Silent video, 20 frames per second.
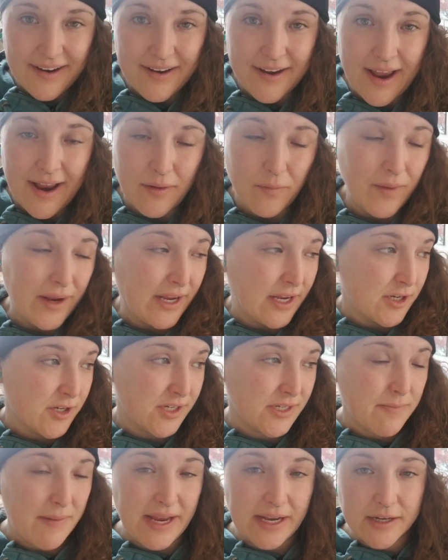And we can
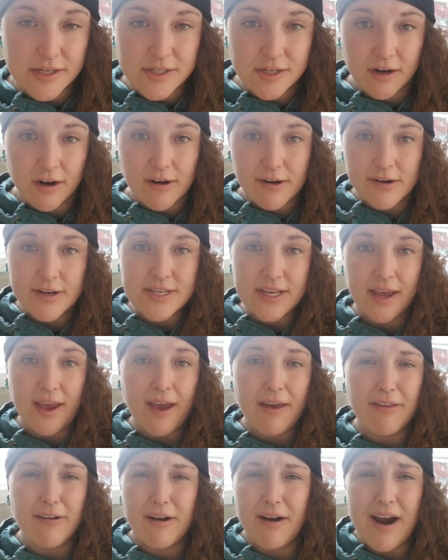just make a starter
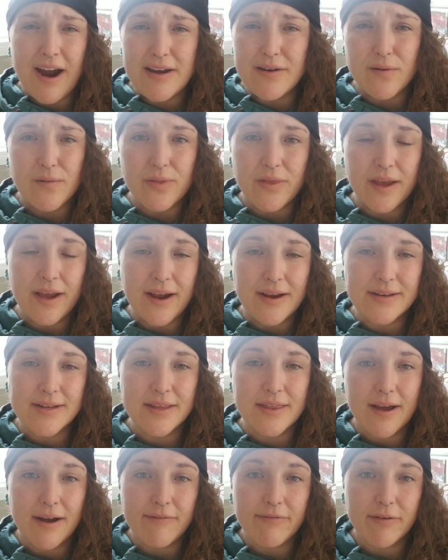together. I don't think I
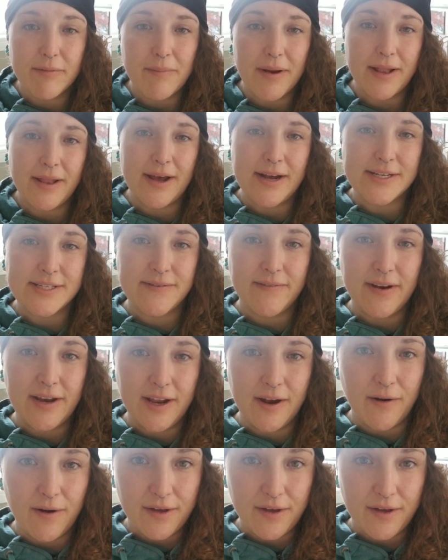did that from my last video.